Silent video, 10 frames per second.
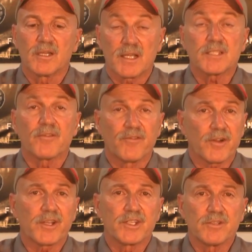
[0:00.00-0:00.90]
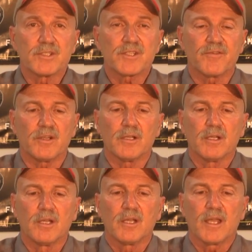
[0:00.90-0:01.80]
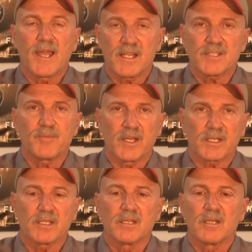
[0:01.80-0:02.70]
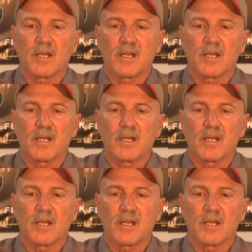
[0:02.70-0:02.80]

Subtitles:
that's a very useful aspect